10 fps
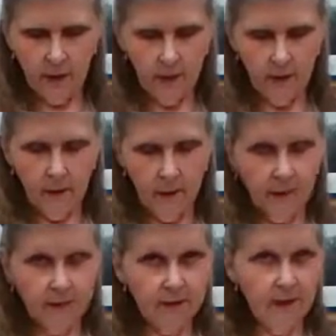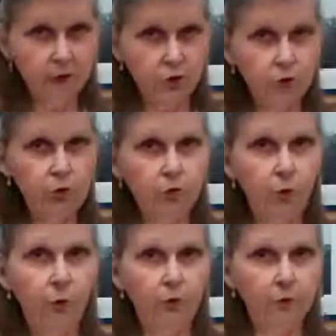and they had taken 2
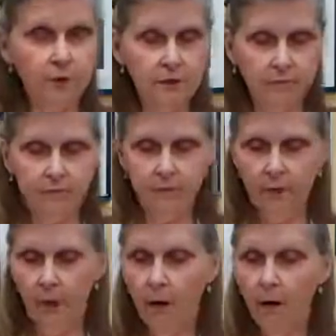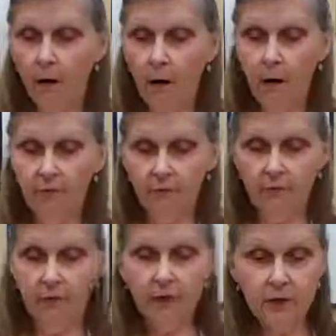doors off of
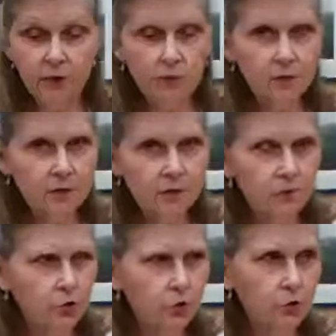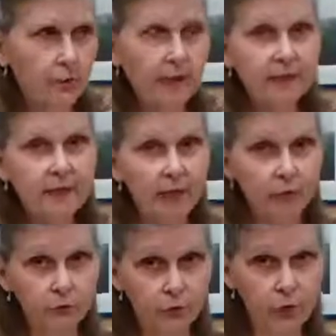their hinges to make
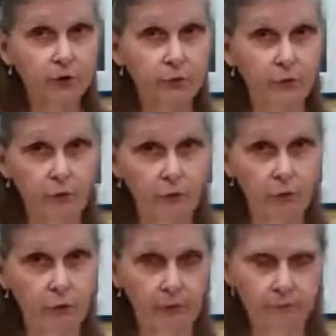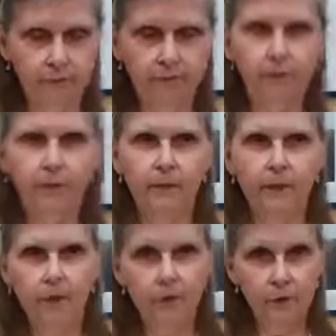tables just to put the food on.
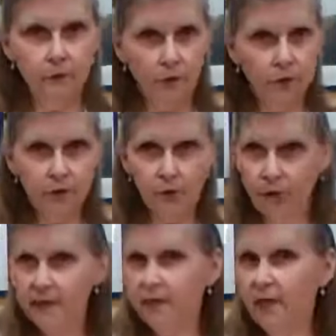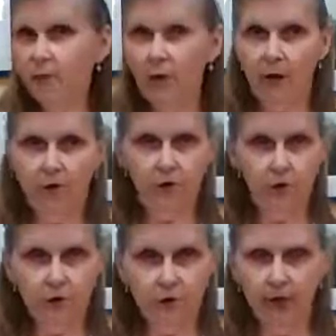So there was no lace tablecloth and
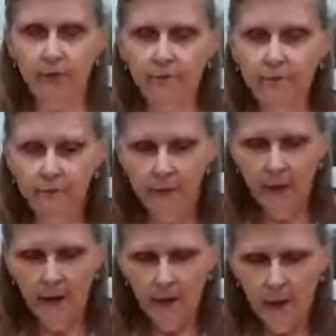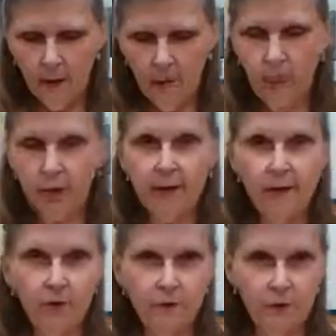good china. But I
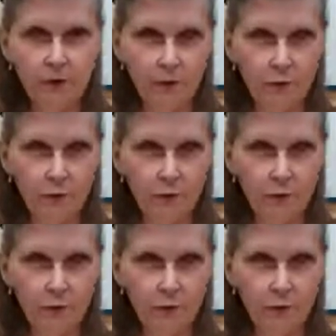also didn't